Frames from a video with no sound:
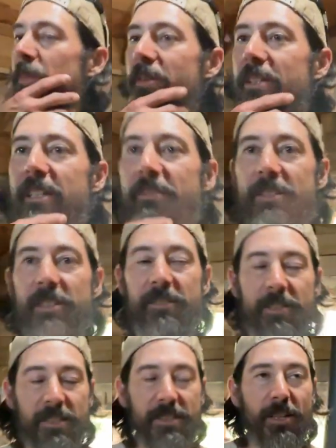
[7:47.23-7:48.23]
believe in
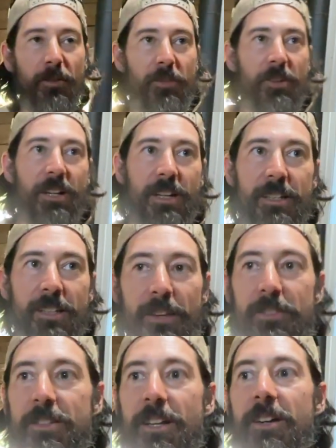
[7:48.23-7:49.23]
living a self-reliant
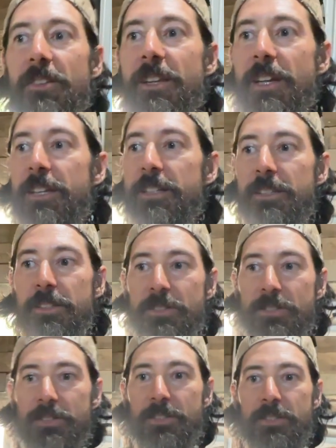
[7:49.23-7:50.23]
lifestyle that
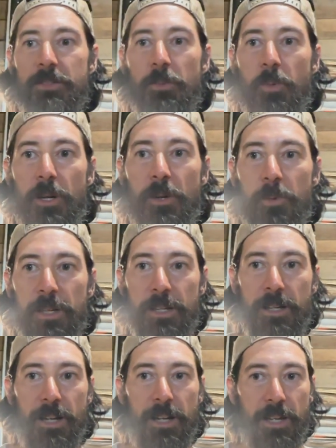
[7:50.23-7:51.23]
is where we
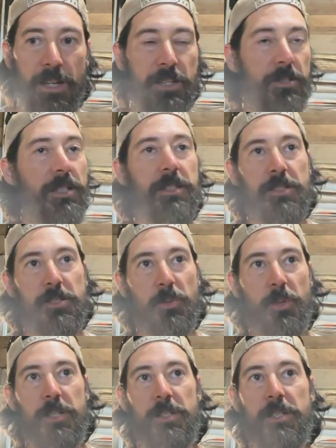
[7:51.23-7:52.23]
can kind of handle any
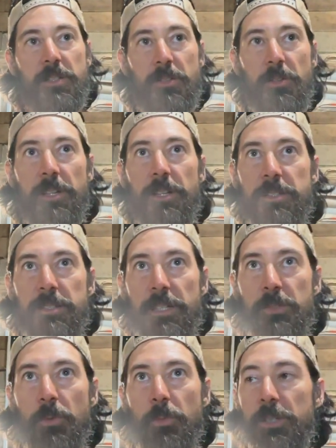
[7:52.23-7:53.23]
situation that's thrown at us. And
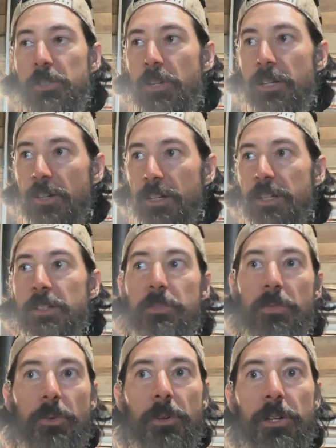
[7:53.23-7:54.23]
that's what we train our kids
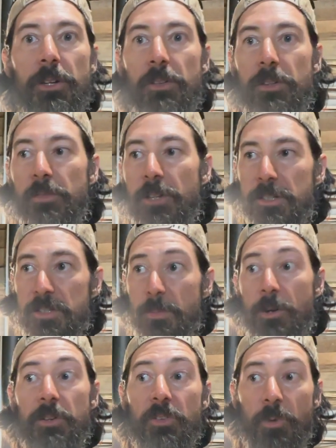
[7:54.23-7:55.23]
for. They're very
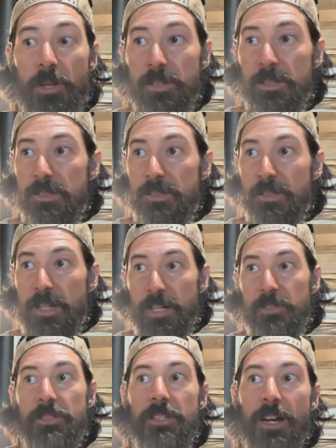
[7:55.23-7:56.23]
smart as well. He's
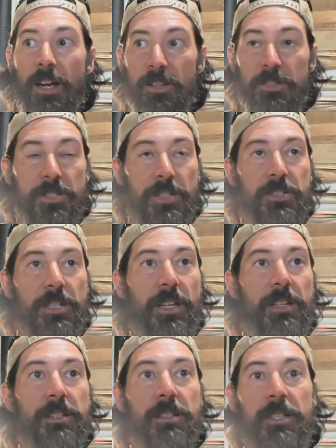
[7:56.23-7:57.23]
actually college
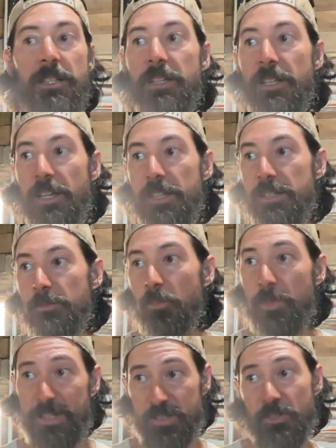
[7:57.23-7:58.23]
educated, and
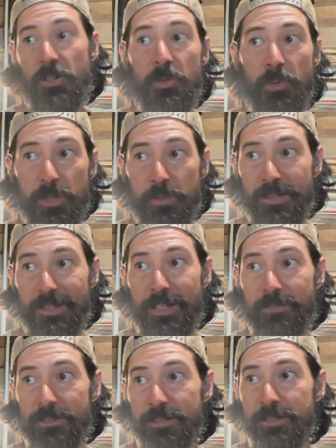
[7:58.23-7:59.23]
that started when he was
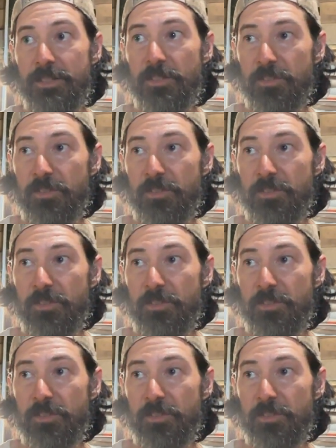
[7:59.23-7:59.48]
11. He's